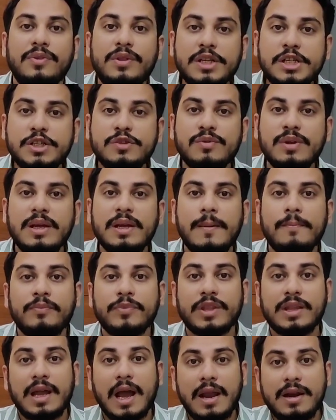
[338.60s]
This
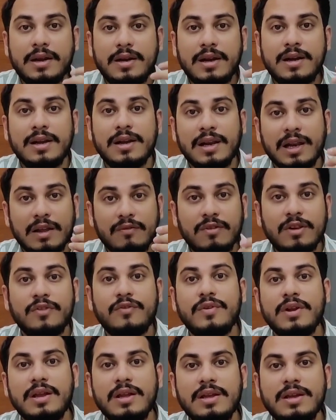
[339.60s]
way, candidate in
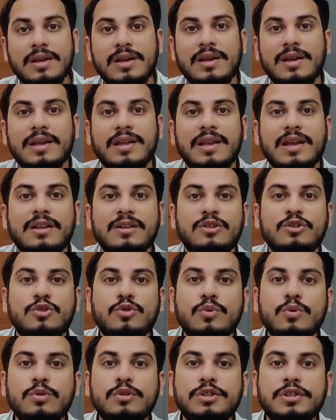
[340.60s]
level three can
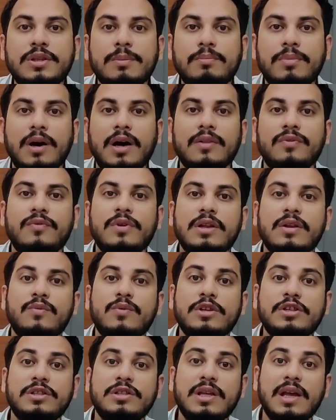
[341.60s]
choose the pathway in
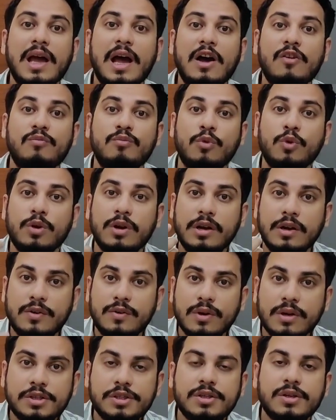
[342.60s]
which they have more
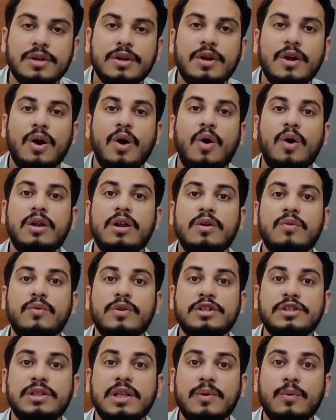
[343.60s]
interest or in
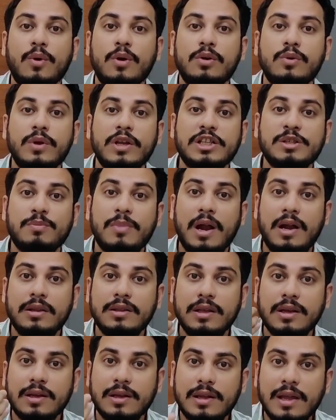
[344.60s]
which they want to
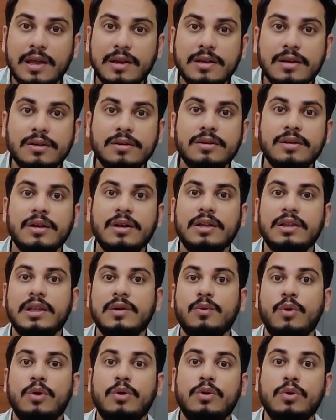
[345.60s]
expand their career,
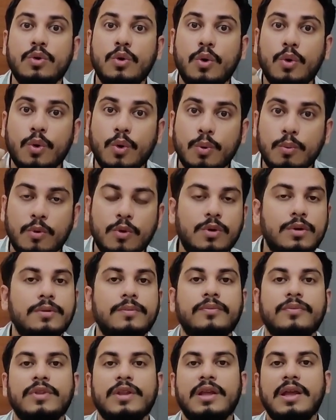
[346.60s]
they want to grow
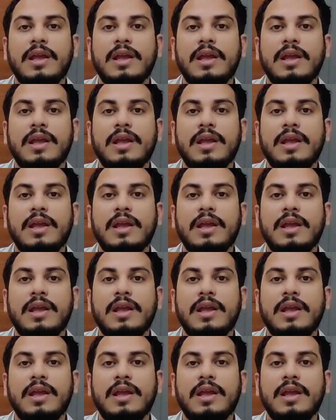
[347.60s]
more.